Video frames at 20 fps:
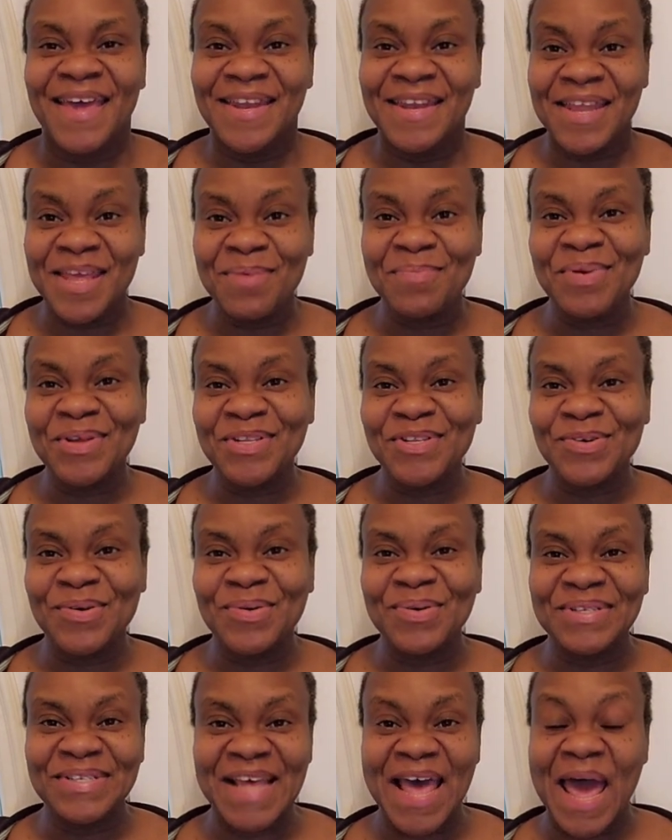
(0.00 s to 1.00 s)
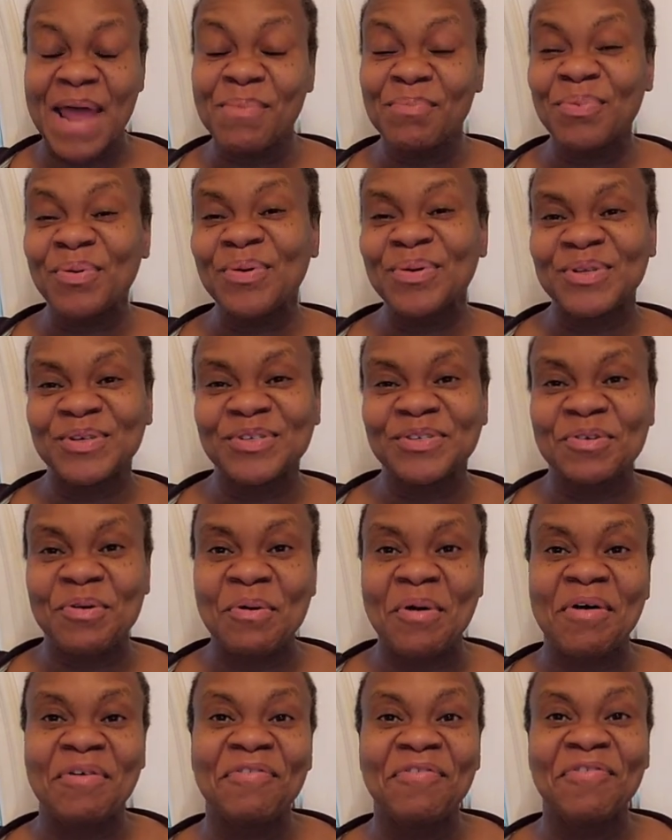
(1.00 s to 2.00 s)
nematodes and
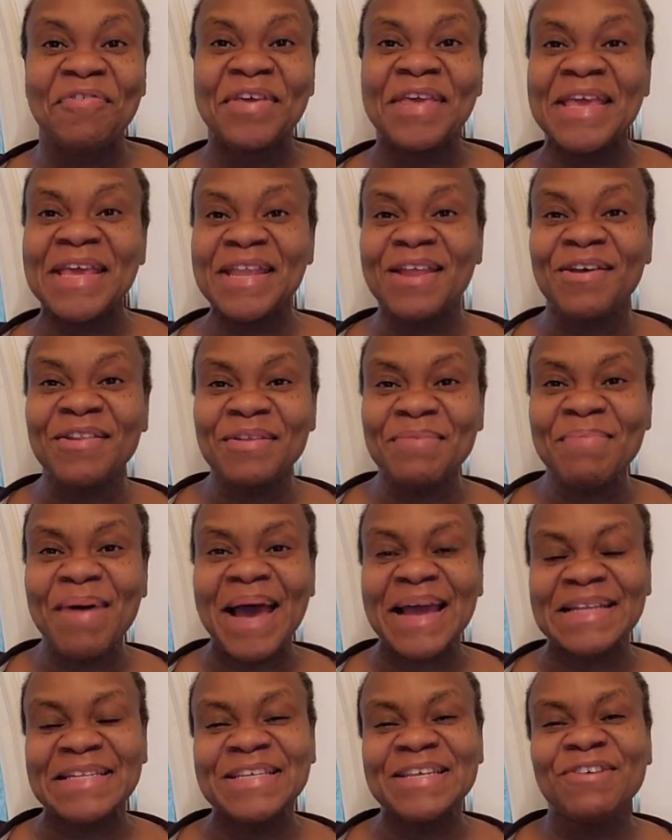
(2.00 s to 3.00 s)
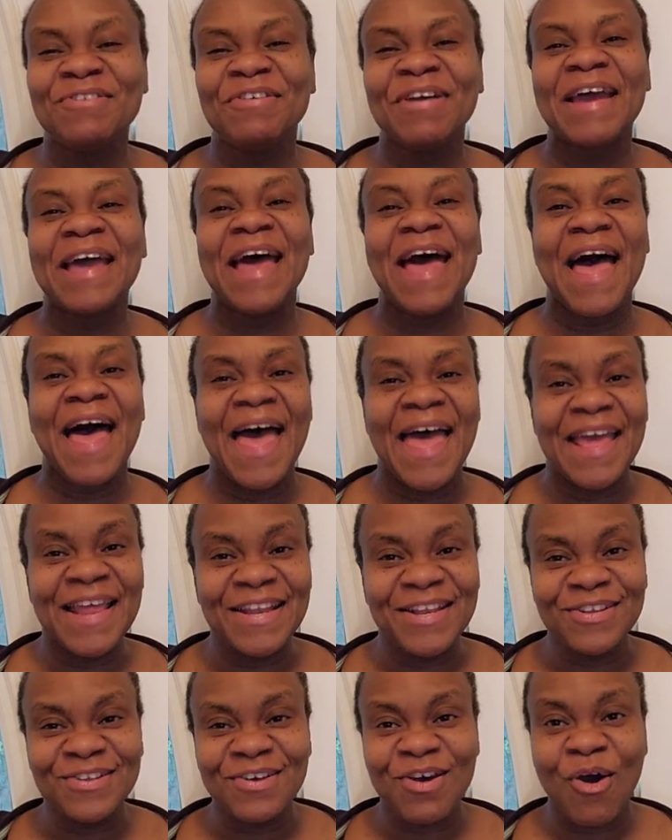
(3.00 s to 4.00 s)
protozoa feed on the bacteria
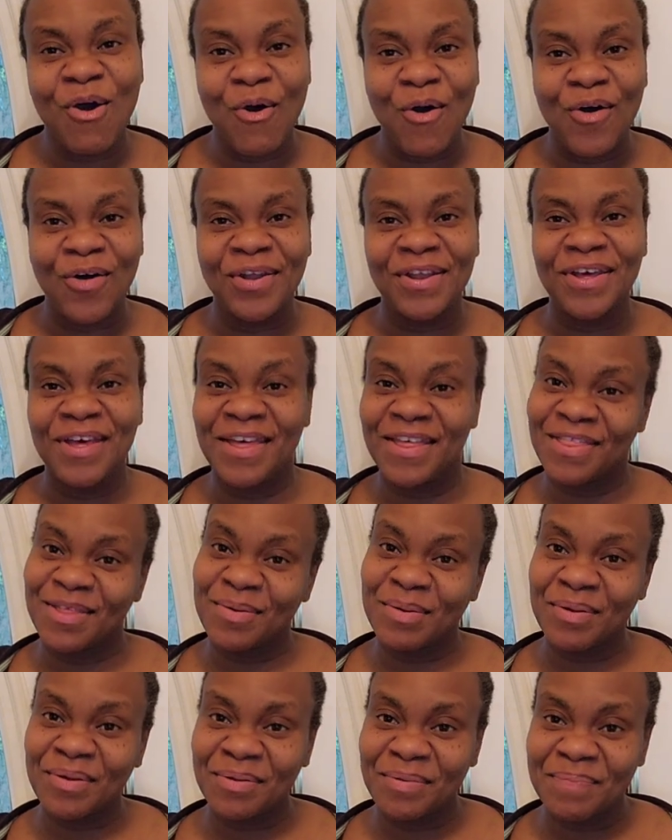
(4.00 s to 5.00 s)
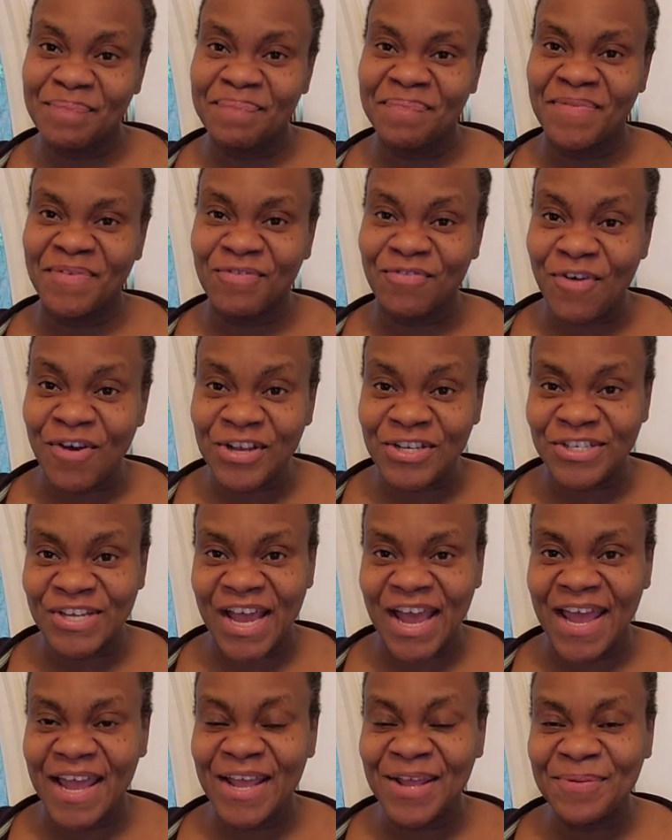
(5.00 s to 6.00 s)
and on the
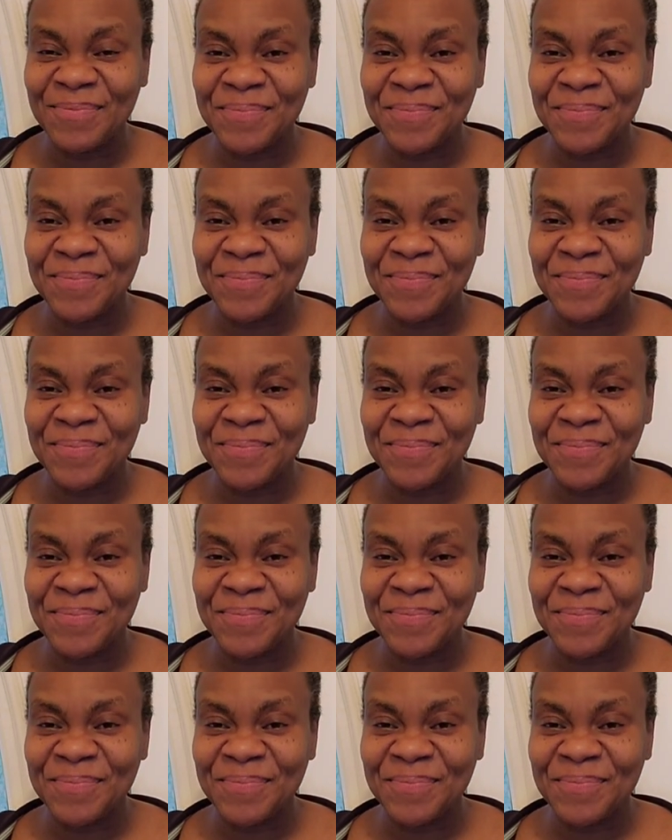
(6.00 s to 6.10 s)
fungi.